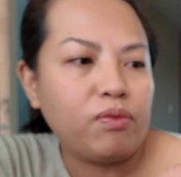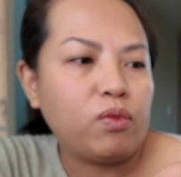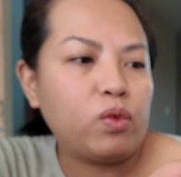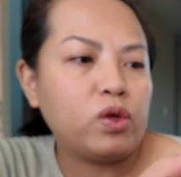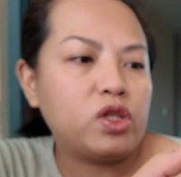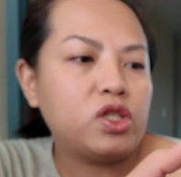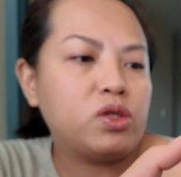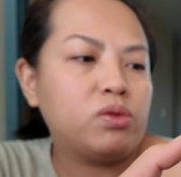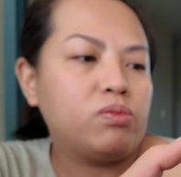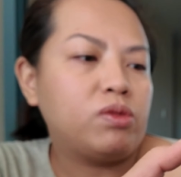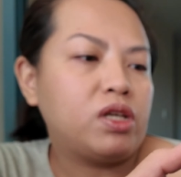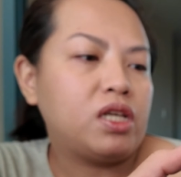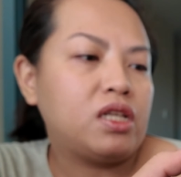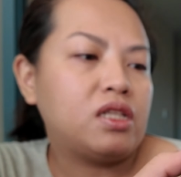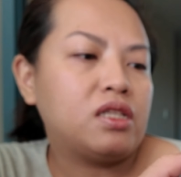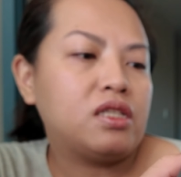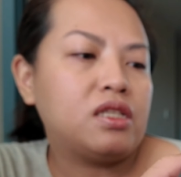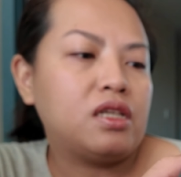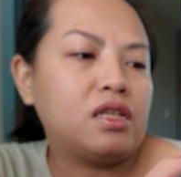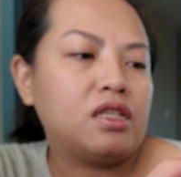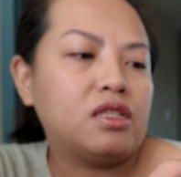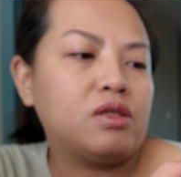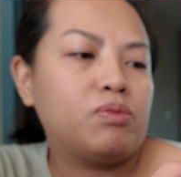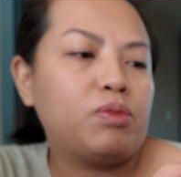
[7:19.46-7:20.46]
which
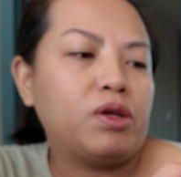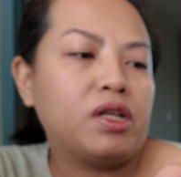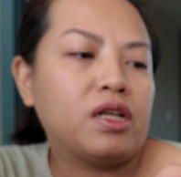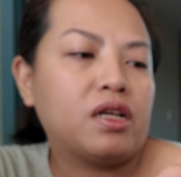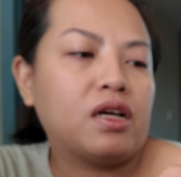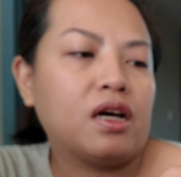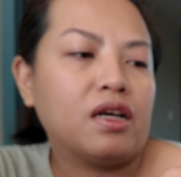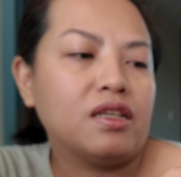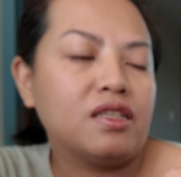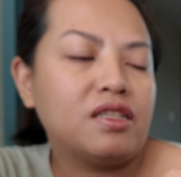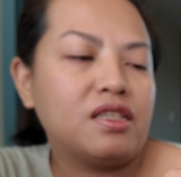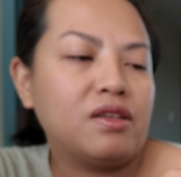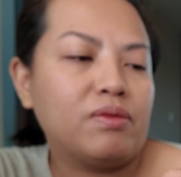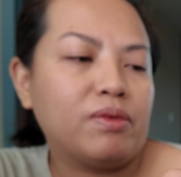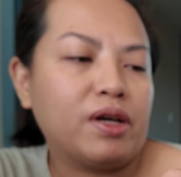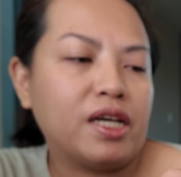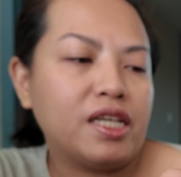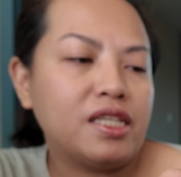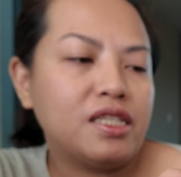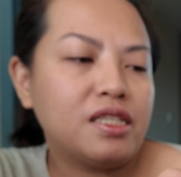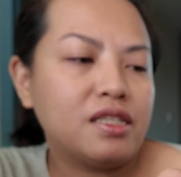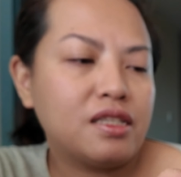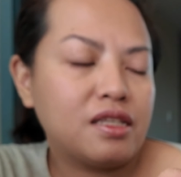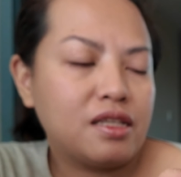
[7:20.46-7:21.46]
means it's been
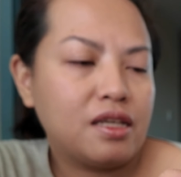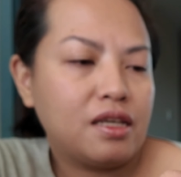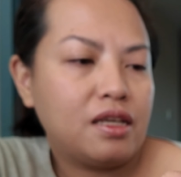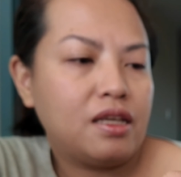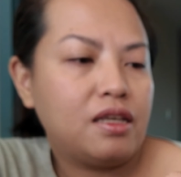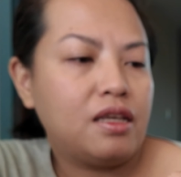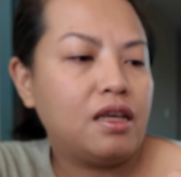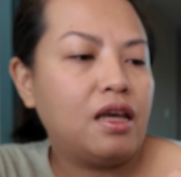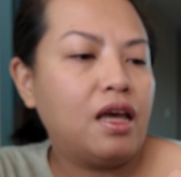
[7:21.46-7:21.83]
customized.